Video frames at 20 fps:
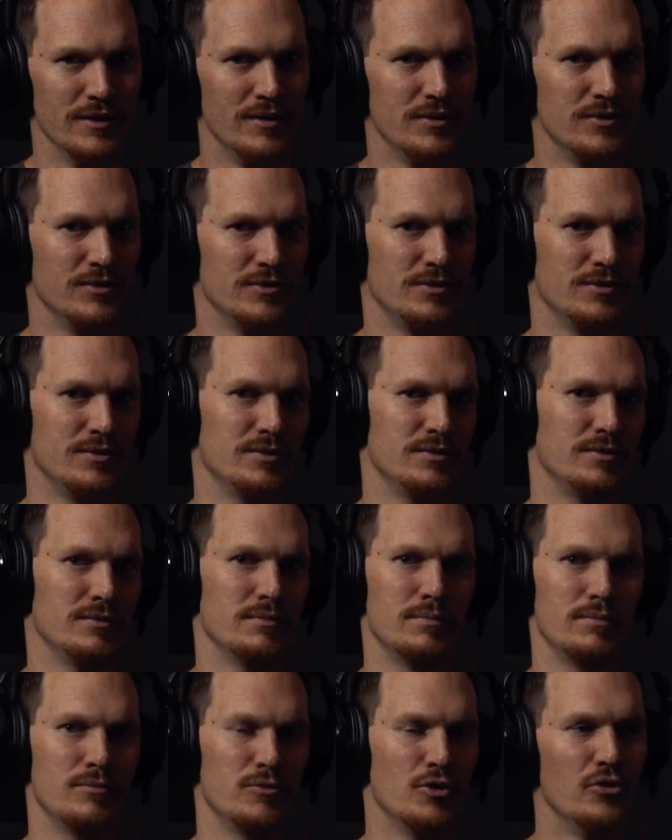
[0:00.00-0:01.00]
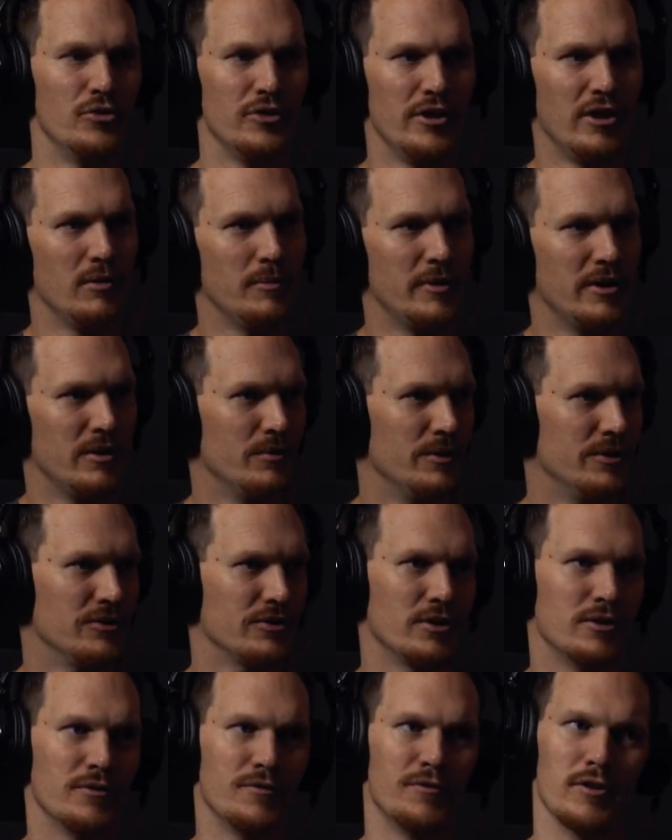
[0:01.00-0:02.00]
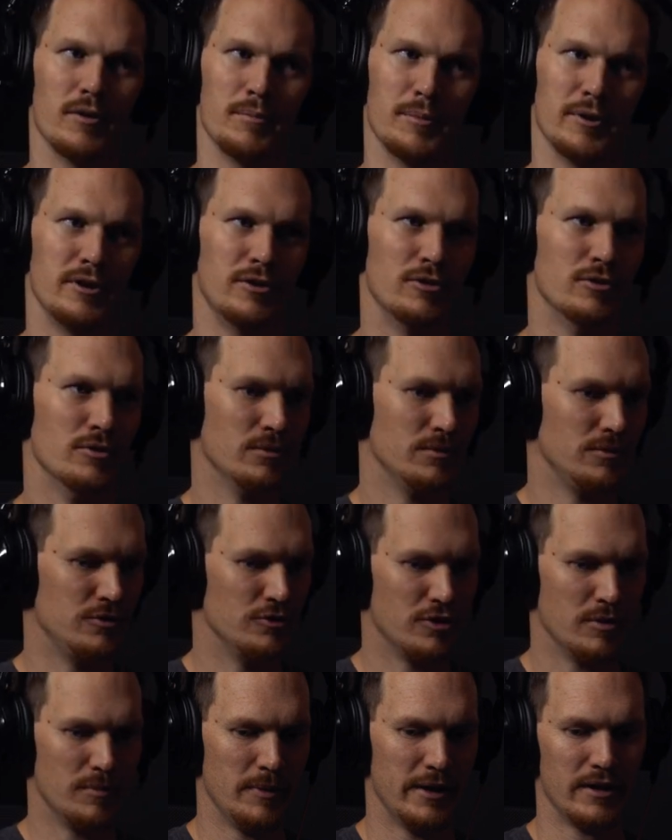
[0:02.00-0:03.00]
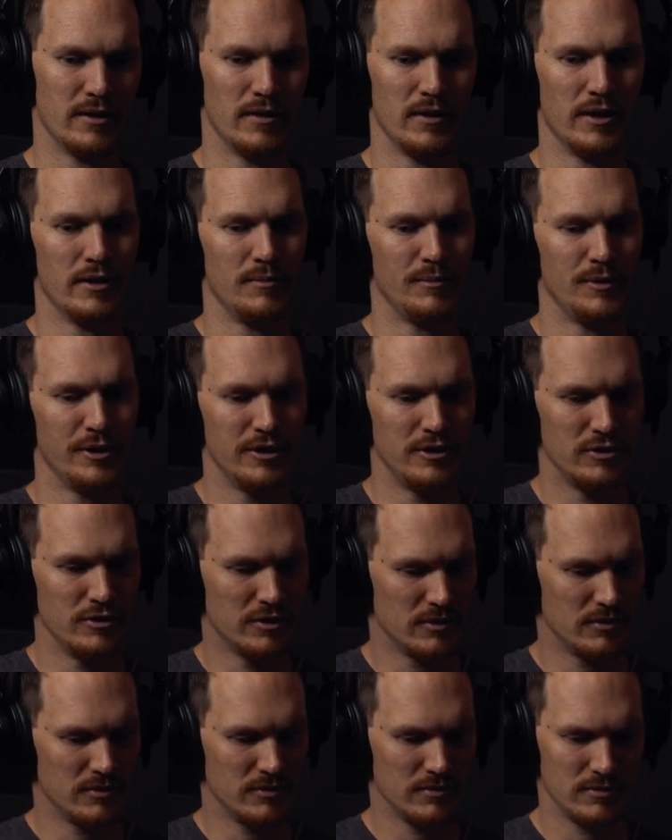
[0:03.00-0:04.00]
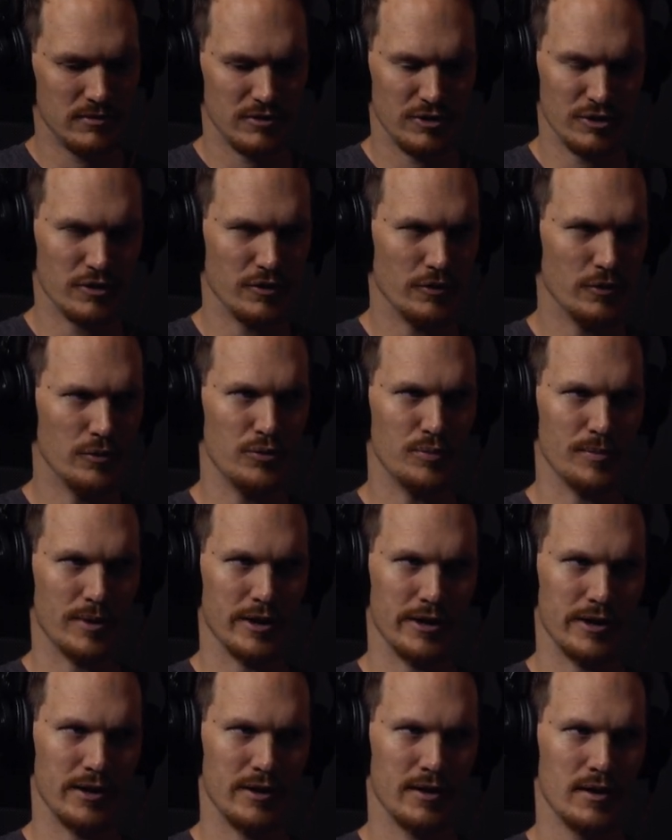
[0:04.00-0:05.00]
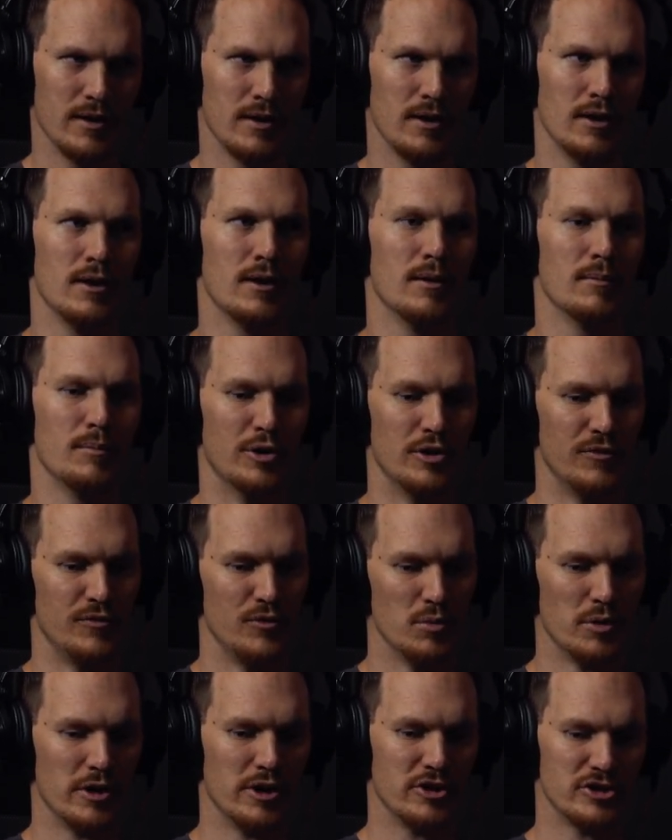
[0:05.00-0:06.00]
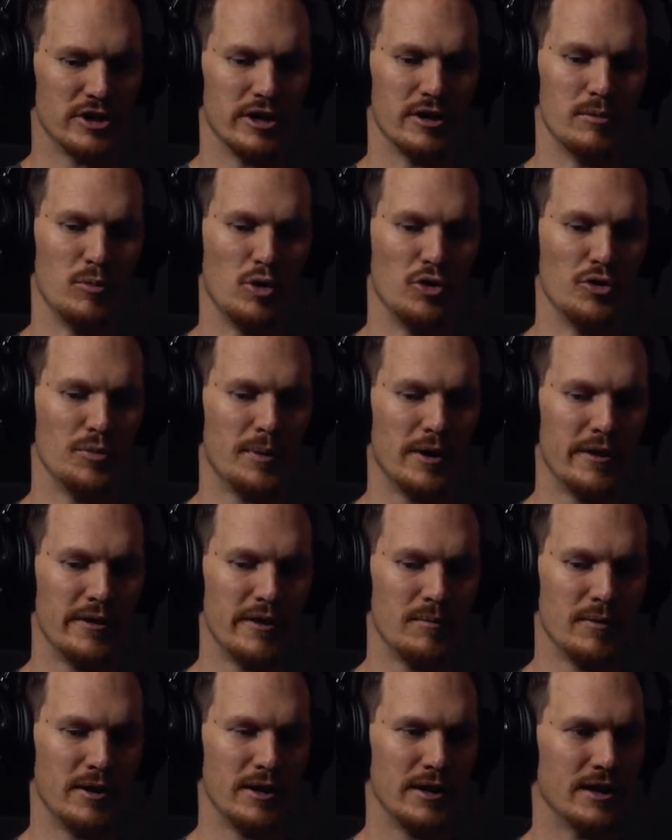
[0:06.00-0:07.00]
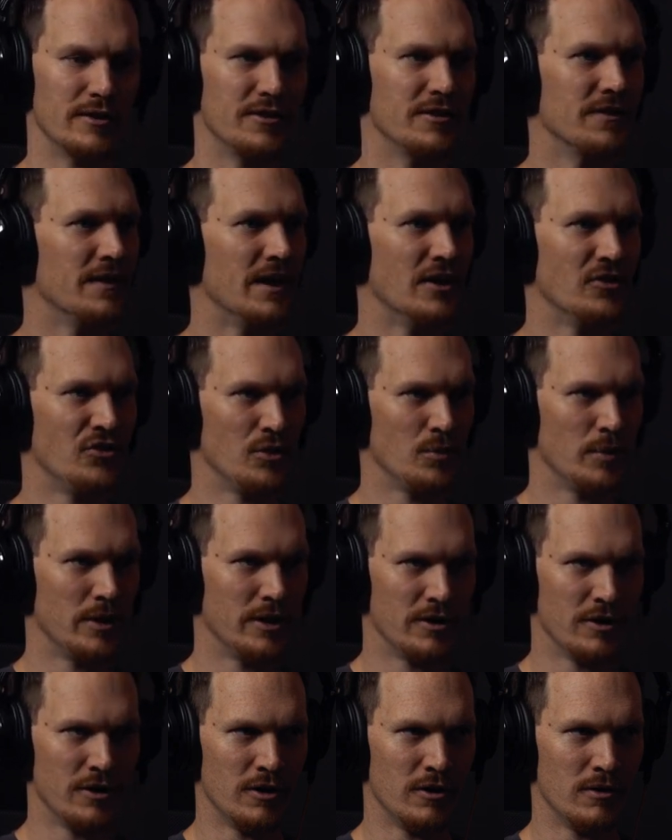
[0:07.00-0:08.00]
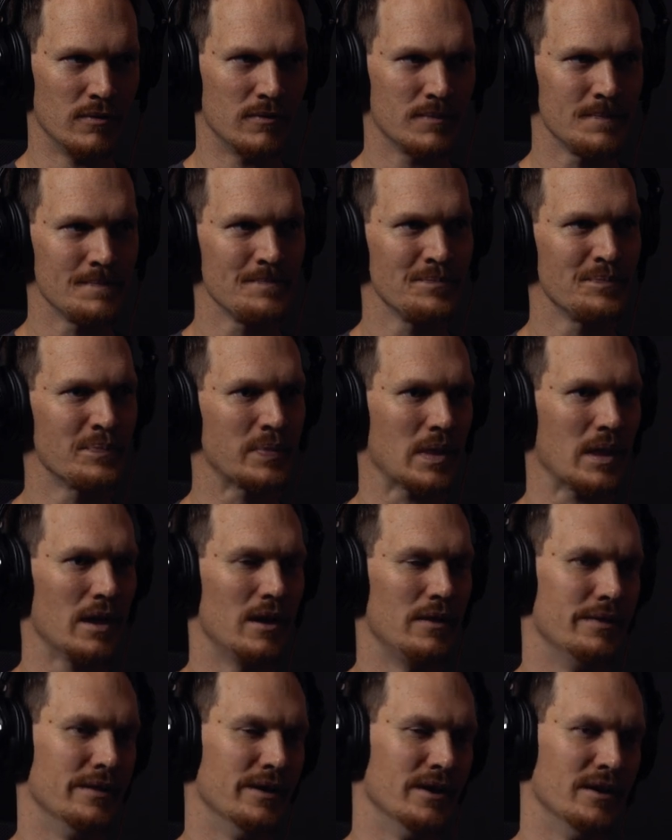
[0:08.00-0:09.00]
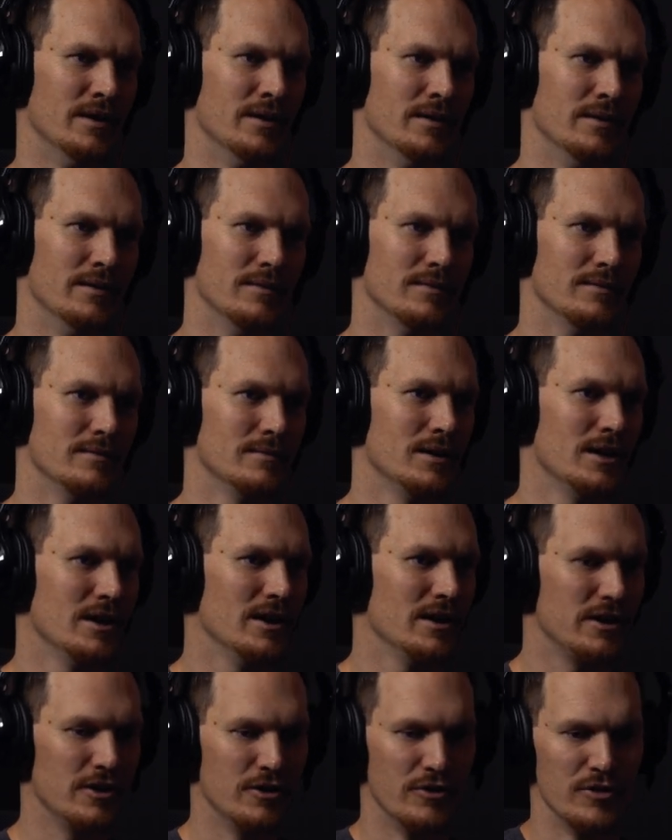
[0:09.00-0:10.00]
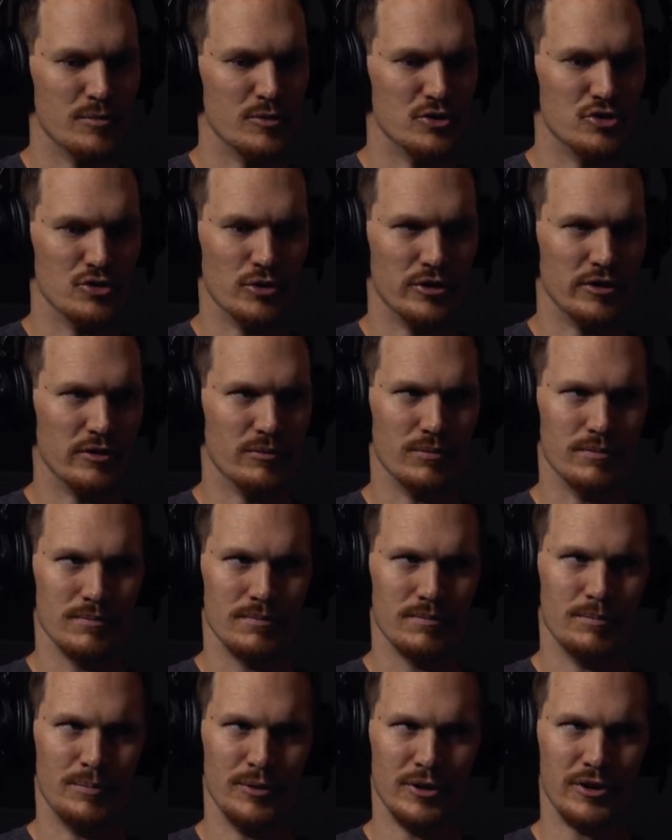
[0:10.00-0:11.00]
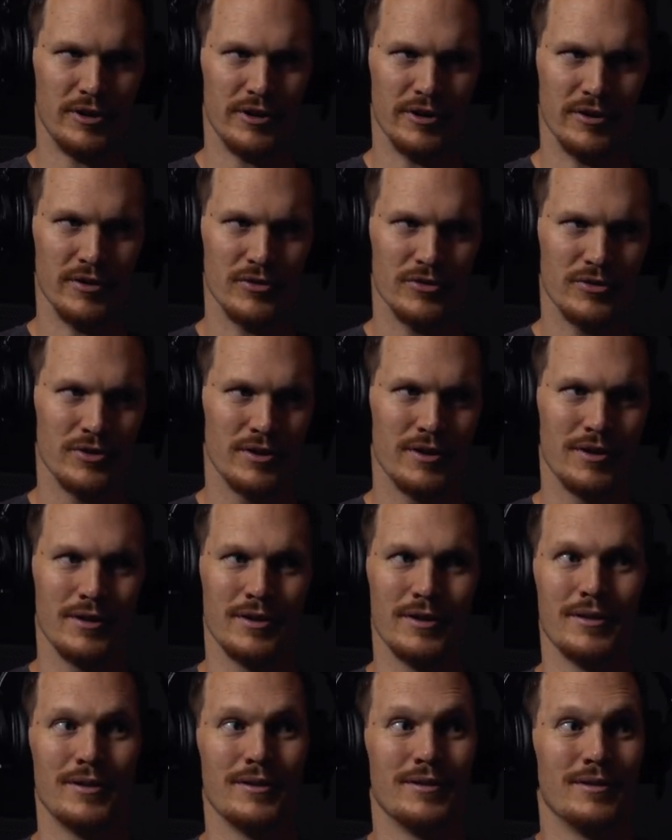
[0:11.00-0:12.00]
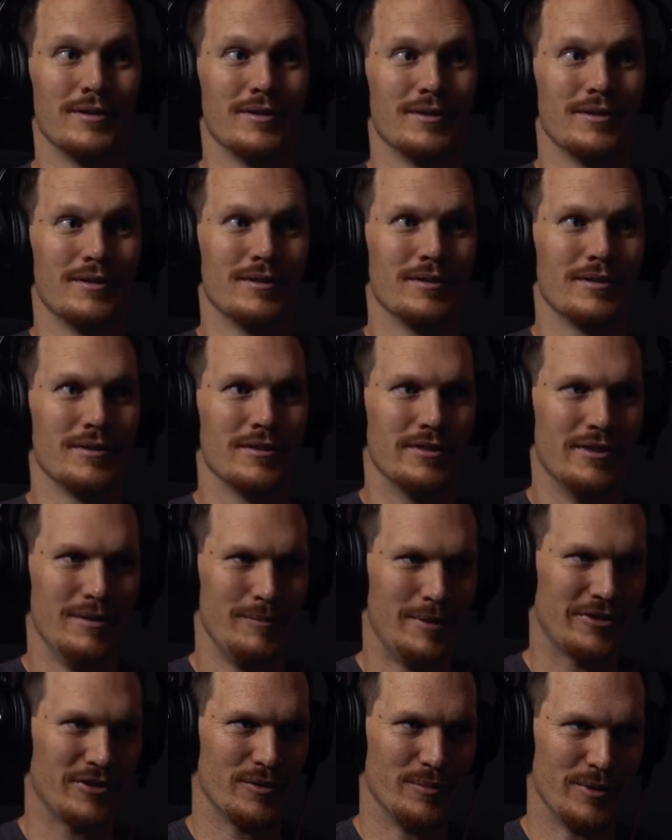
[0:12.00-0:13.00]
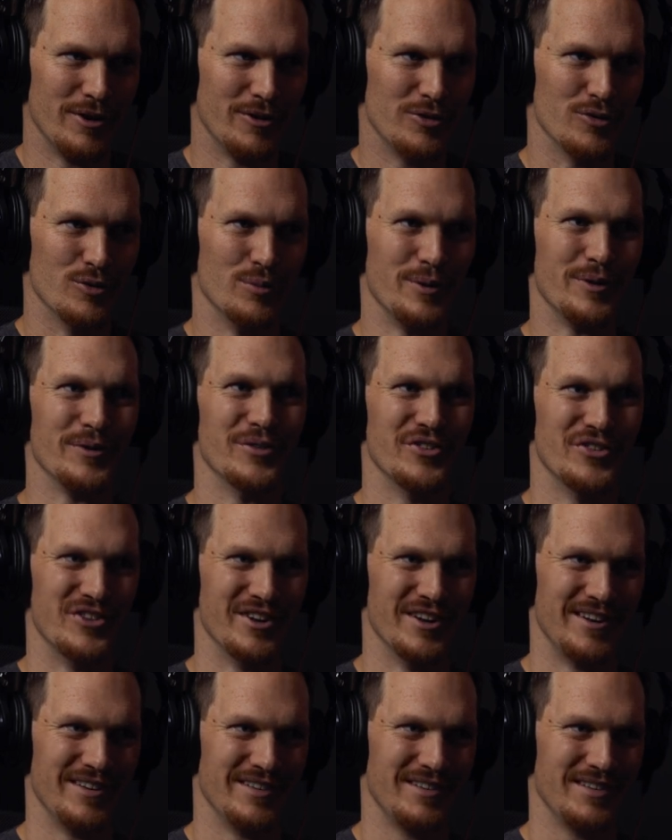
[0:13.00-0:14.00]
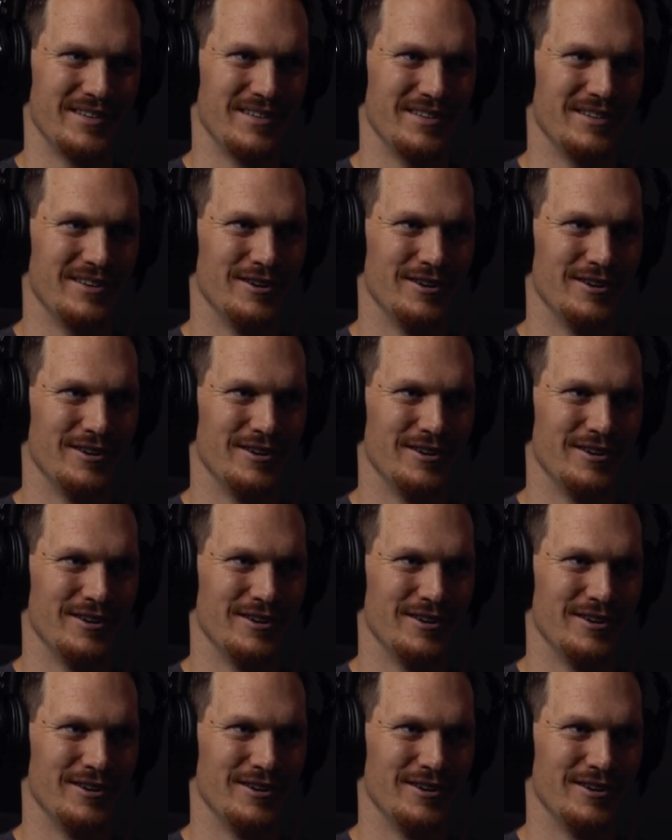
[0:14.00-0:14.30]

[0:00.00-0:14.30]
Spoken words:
is, there's an element of risk into flipping. You can make a lot of money, you can lose money. But if you want to try to multiply that money, I think that's the way to go. And then, the majority of billionaires, they make their money through real estate.